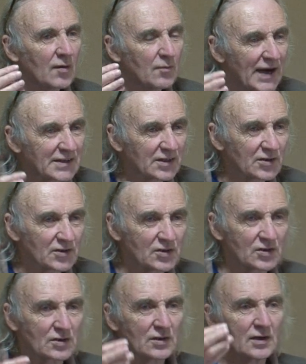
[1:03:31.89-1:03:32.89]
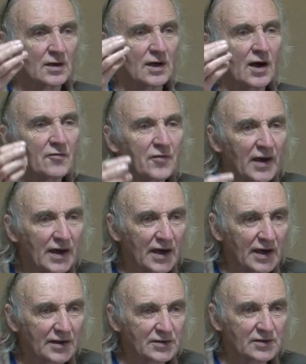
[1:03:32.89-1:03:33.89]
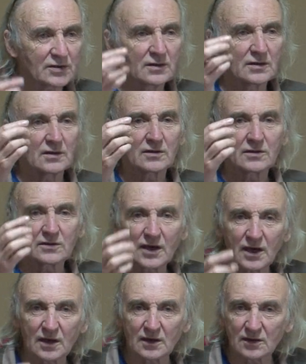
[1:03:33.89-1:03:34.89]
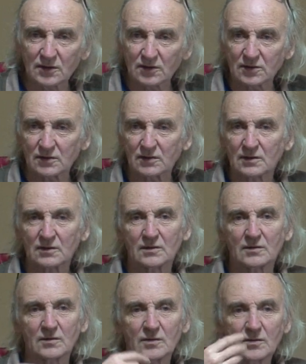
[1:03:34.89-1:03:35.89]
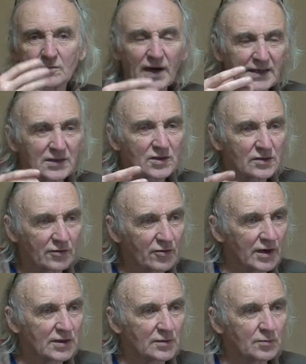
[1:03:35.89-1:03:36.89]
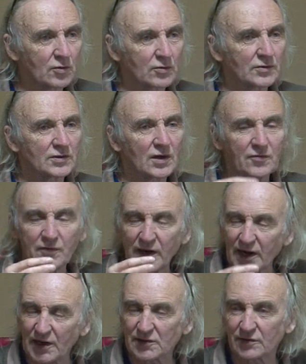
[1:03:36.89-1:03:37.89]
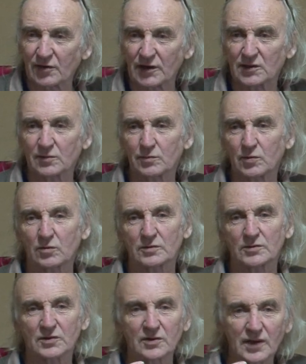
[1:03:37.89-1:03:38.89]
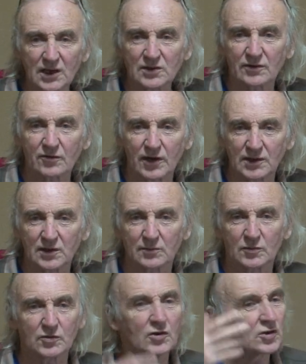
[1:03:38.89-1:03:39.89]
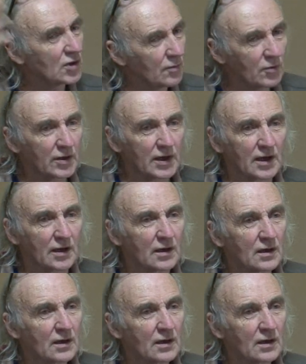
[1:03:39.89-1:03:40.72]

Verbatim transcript: matters, affairs, things, matters of great importance, affairs of great importance, things of great importance. Don't chambore.